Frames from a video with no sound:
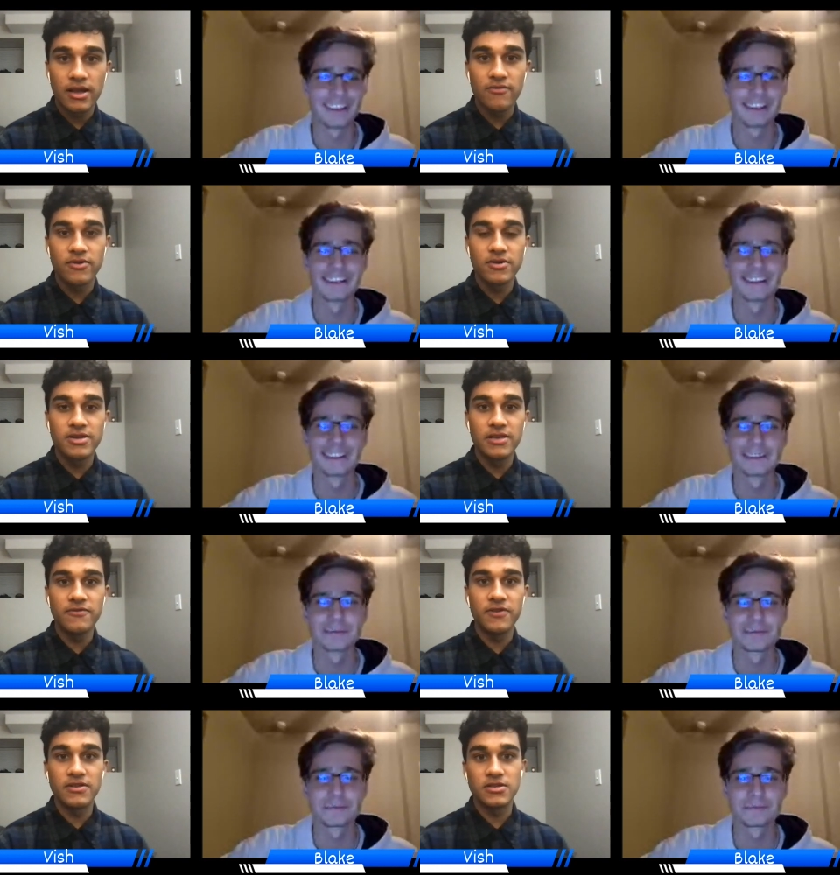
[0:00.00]
Speaker 1: didn't have good
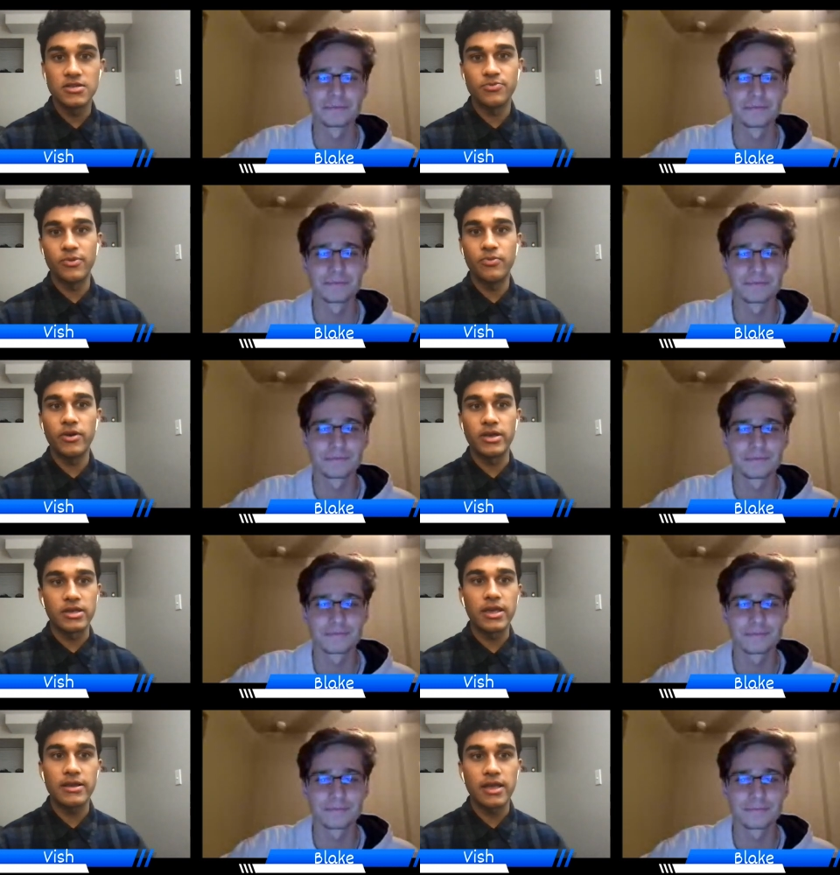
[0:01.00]
defenses, but
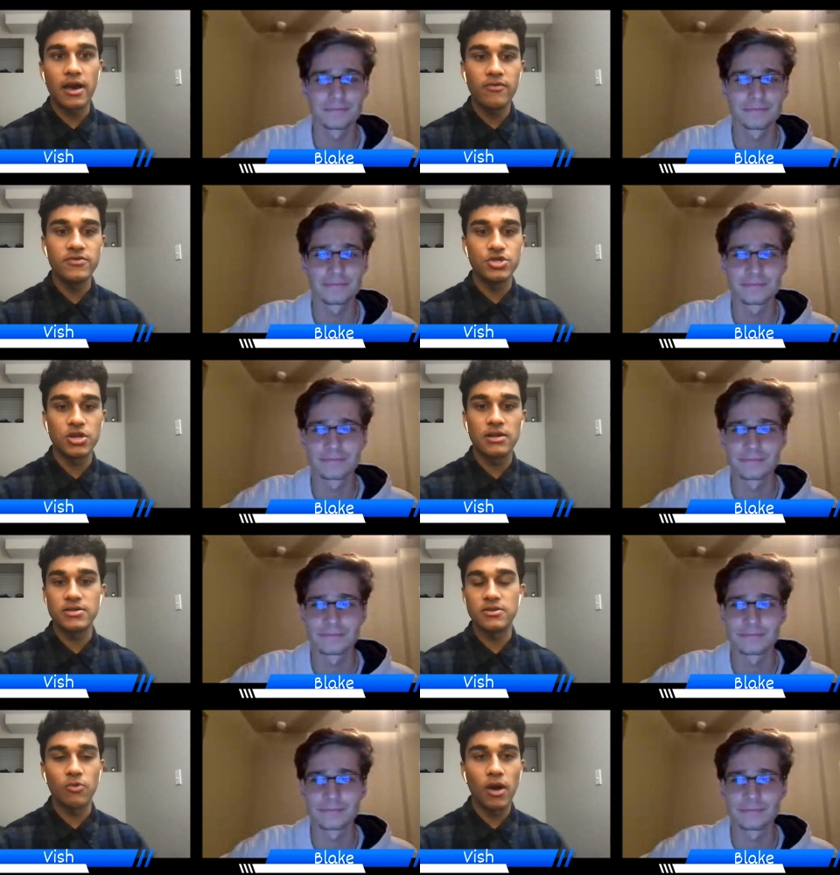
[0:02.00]
Blake, he had Calvin
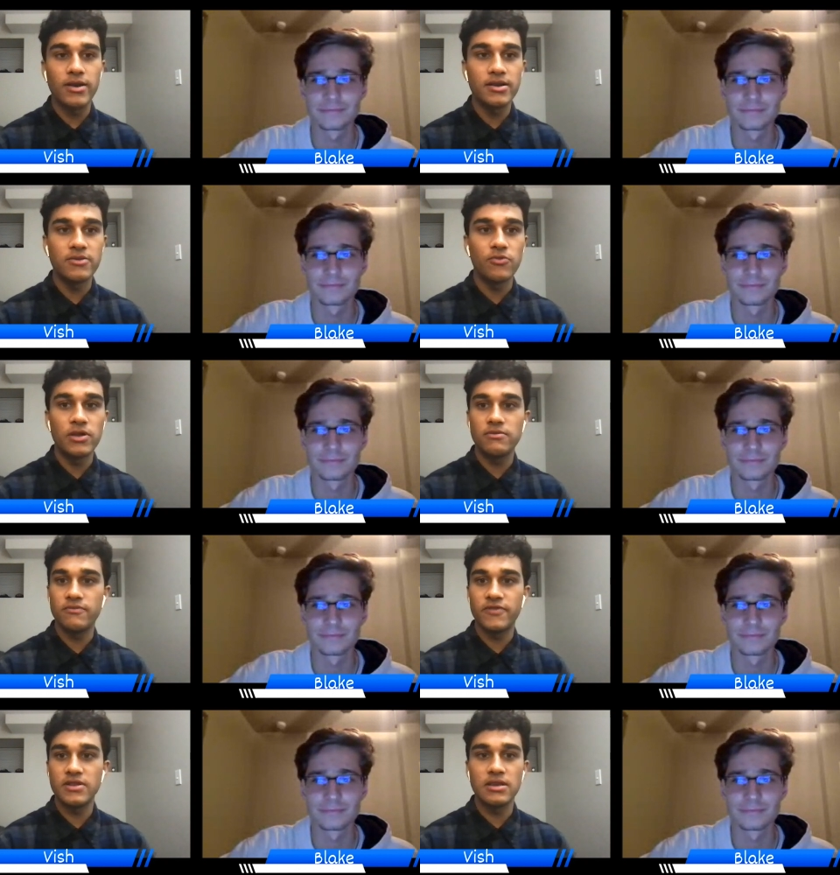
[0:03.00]
Johnson. Why didn't he
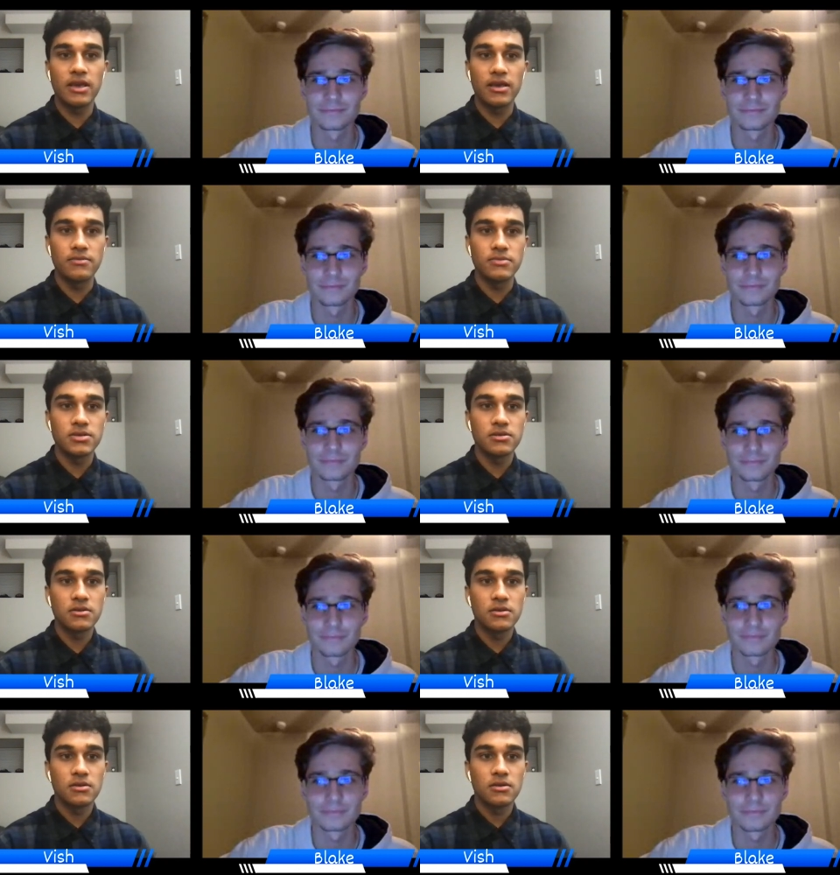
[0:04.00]
win
Speaker 2: 50
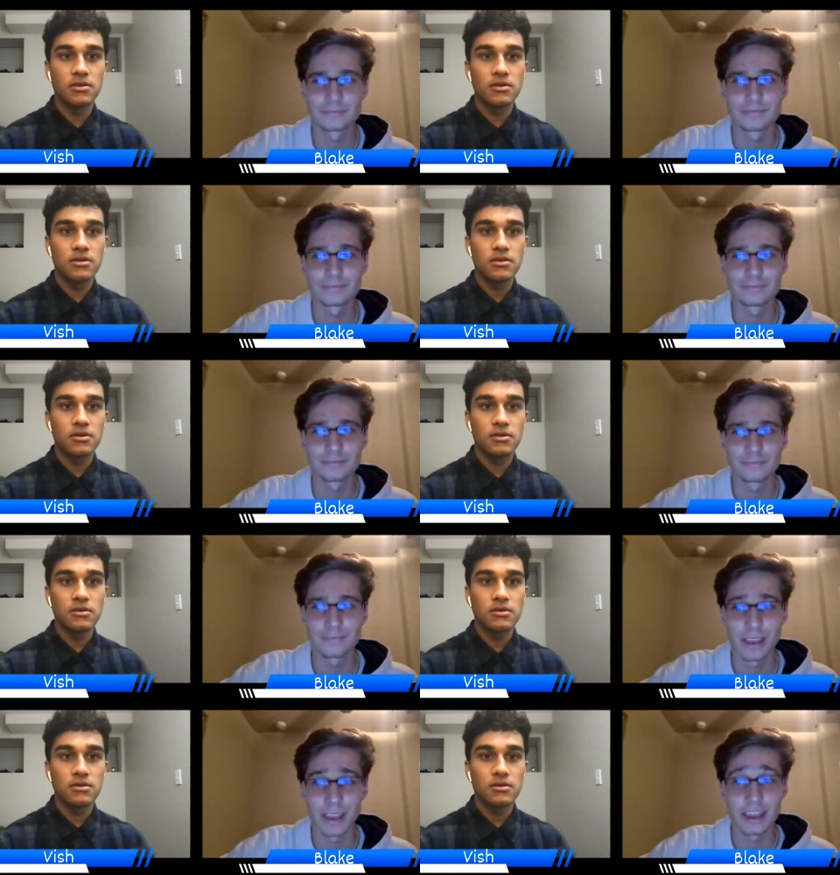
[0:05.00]
games?
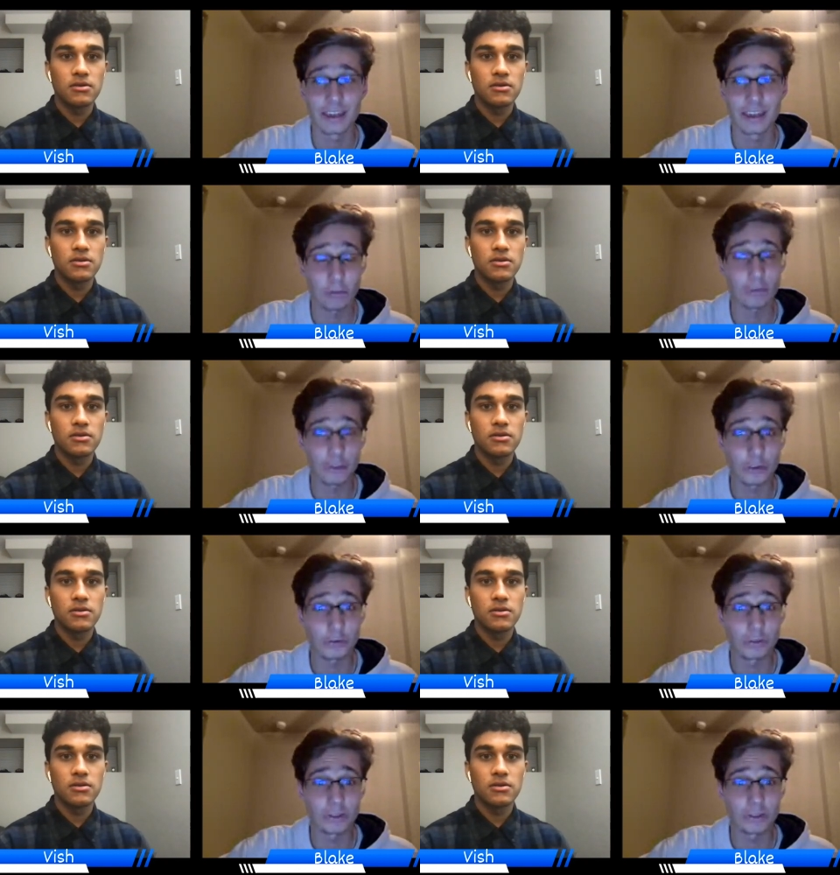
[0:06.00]
And Marvin
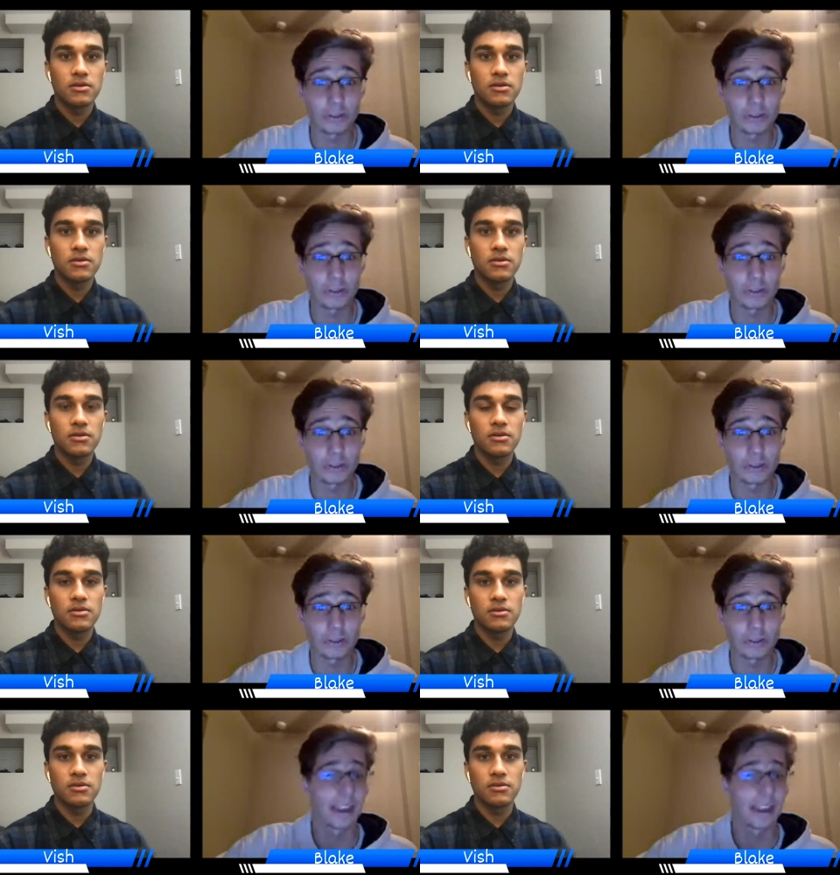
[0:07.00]
Jones
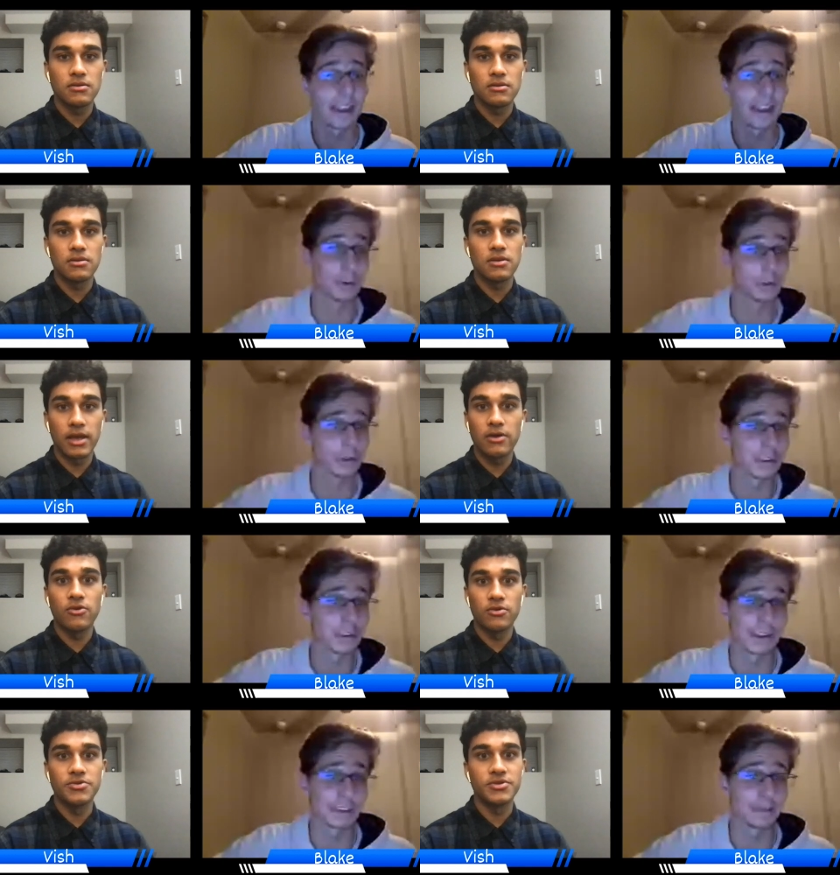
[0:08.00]
and Golden
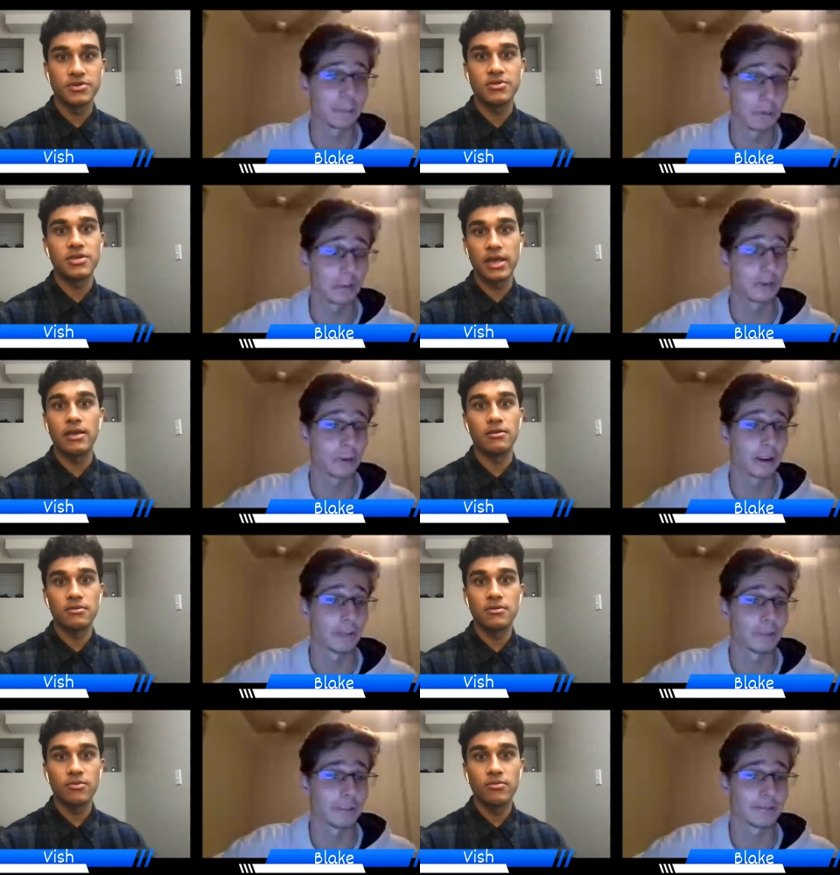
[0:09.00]
Tate. And Golden Tate.